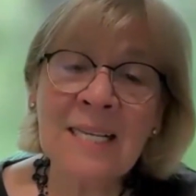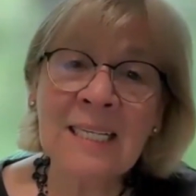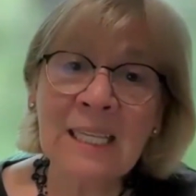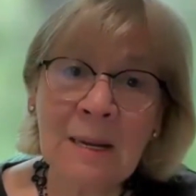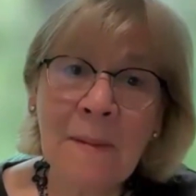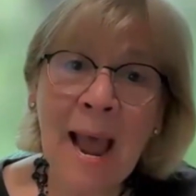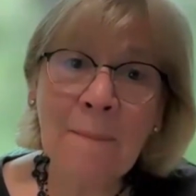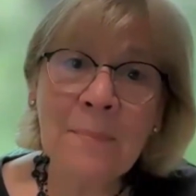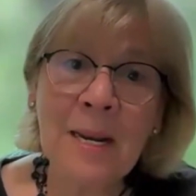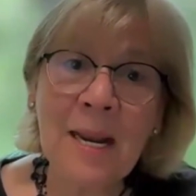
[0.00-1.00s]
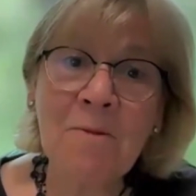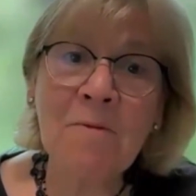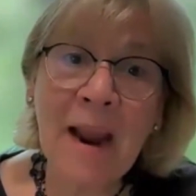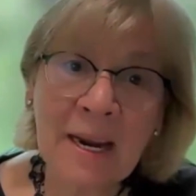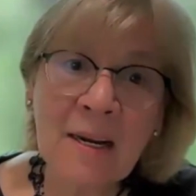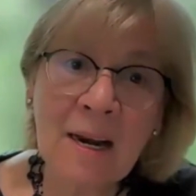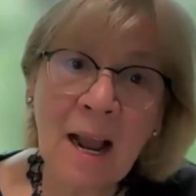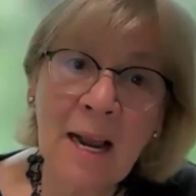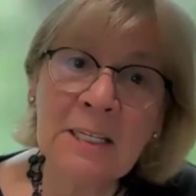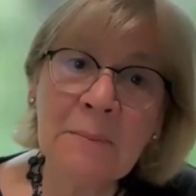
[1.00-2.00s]
sleep apnea
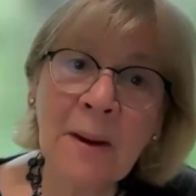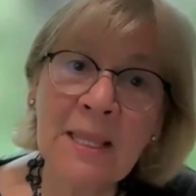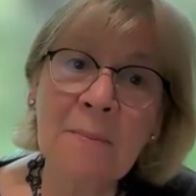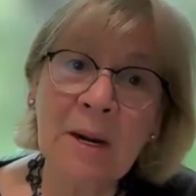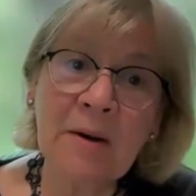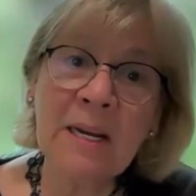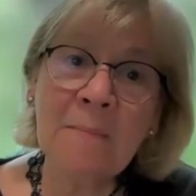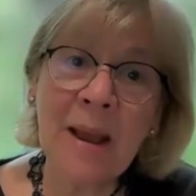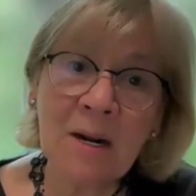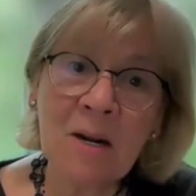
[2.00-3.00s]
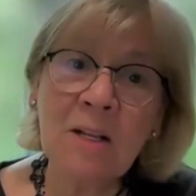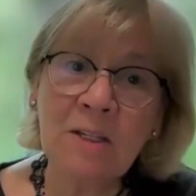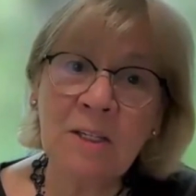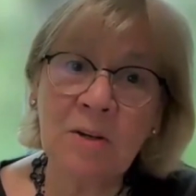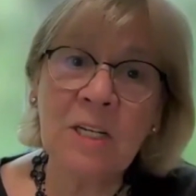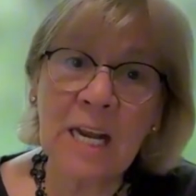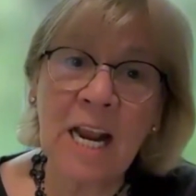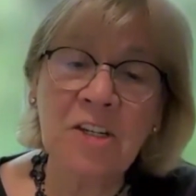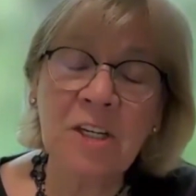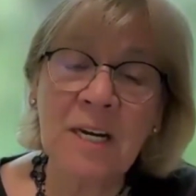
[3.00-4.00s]
recognized by the American Medical
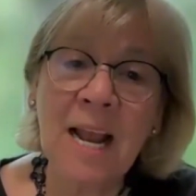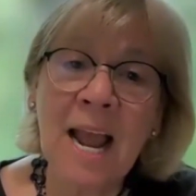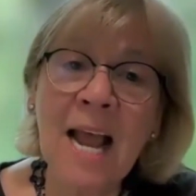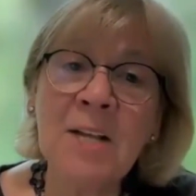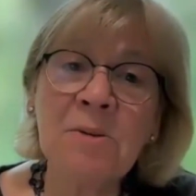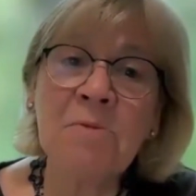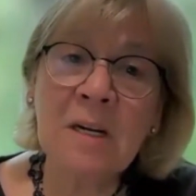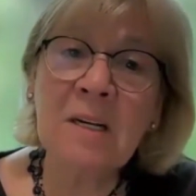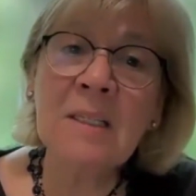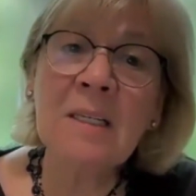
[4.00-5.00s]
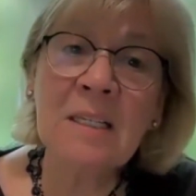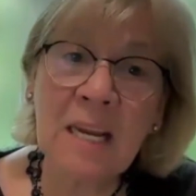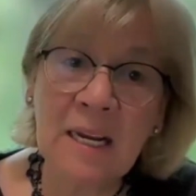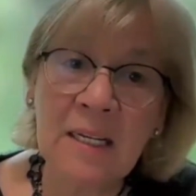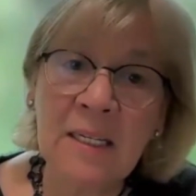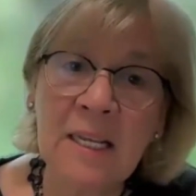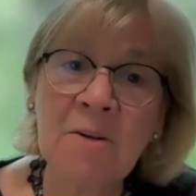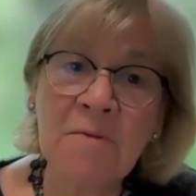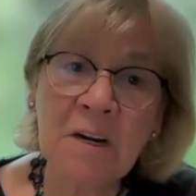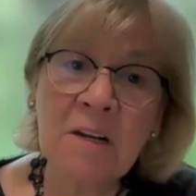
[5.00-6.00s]
Association as a real disease
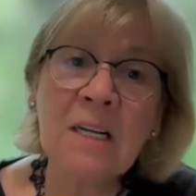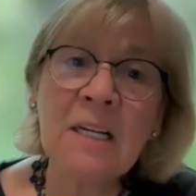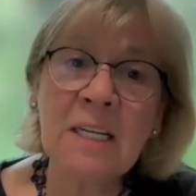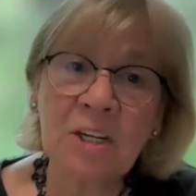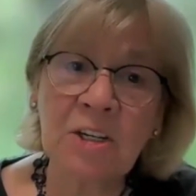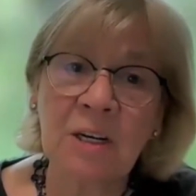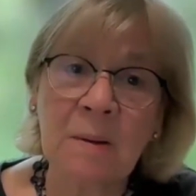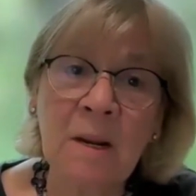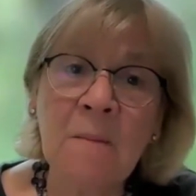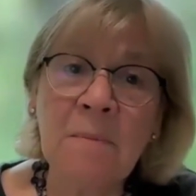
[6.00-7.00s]
and a real condition.